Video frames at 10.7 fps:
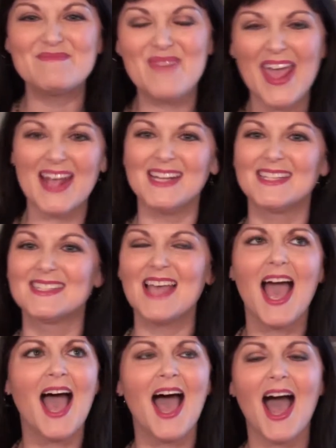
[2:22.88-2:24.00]
Pinks.
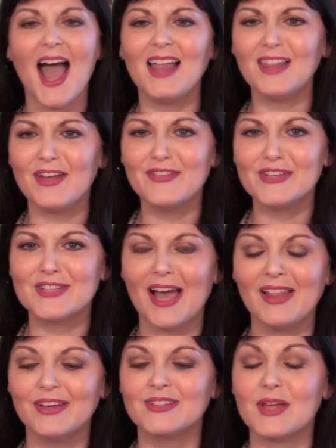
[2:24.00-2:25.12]
I love those
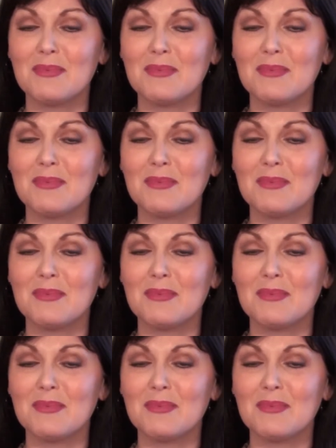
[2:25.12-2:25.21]
colors